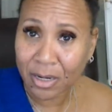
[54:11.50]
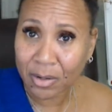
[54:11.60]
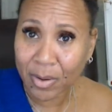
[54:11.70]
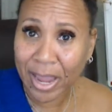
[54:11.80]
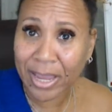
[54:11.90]

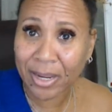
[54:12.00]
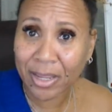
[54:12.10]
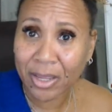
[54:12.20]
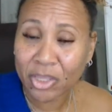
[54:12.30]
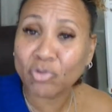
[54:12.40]
right?
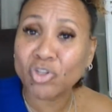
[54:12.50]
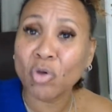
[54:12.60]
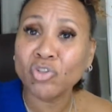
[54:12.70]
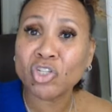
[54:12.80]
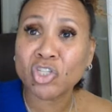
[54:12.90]
You
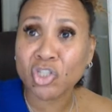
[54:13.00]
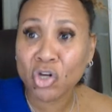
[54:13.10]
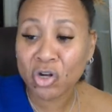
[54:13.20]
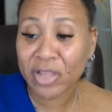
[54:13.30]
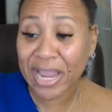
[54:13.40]
don't just
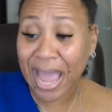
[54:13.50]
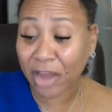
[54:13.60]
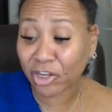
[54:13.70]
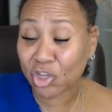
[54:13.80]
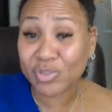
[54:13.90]
learn like
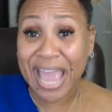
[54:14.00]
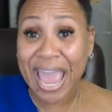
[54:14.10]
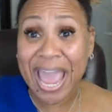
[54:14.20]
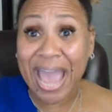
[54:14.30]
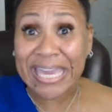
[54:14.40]
how to use
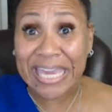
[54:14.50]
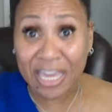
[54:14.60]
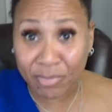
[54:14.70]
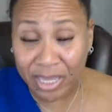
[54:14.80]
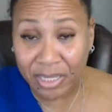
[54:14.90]
AI
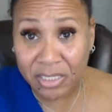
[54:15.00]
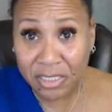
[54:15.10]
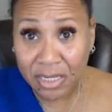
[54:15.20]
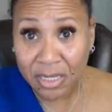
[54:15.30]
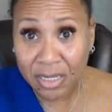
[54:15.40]
gimmicks,
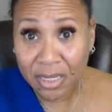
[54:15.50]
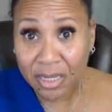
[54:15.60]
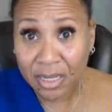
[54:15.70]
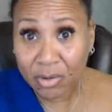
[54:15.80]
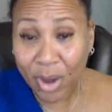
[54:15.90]

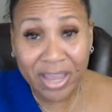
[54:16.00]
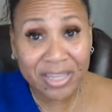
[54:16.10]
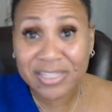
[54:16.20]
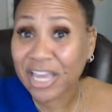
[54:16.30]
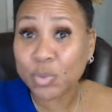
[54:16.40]
right?
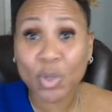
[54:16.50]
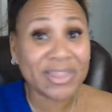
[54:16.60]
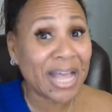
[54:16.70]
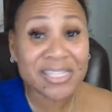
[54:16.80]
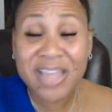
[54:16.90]
Because guess what?
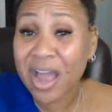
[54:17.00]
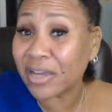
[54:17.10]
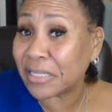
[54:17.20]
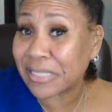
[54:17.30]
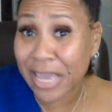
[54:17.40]
That's not
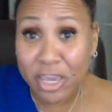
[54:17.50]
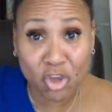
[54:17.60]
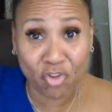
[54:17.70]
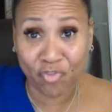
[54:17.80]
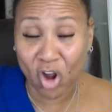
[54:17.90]
going to take
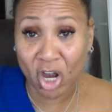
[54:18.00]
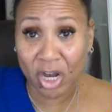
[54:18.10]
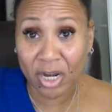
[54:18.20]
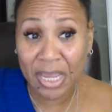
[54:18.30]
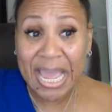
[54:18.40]
you
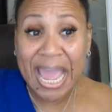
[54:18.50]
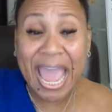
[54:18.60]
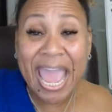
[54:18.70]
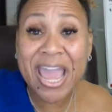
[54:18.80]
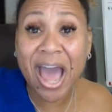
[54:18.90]
far.
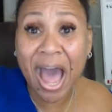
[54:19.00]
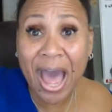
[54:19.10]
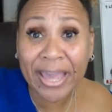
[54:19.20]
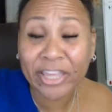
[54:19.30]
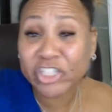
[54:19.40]

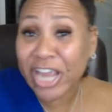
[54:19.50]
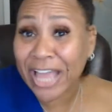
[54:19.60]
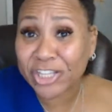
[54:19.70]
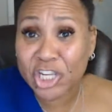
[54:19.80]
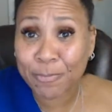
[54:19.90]
AI,
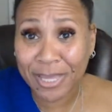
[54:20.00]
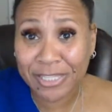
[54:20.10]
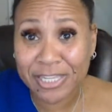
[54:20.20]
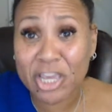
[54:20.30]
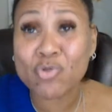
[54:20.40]

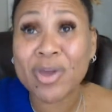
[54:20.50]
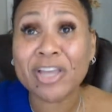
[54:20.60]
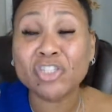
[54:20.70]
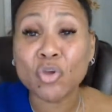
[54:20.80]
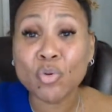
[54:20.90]
ChatGPT, you
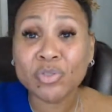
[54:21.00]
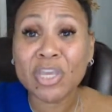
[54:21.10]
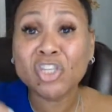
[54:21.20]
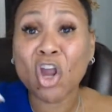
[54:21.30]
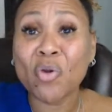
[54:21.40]
guys, those
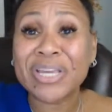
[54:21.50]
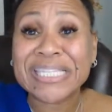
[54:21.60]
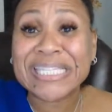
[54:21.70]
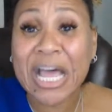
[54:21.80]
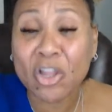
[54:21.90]
things are
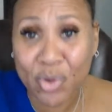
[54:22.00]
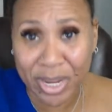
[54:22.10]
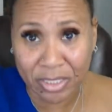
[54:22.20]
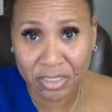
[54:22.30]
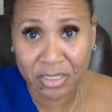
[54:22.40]

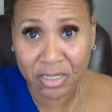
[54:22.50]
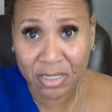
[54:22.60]
accelerants.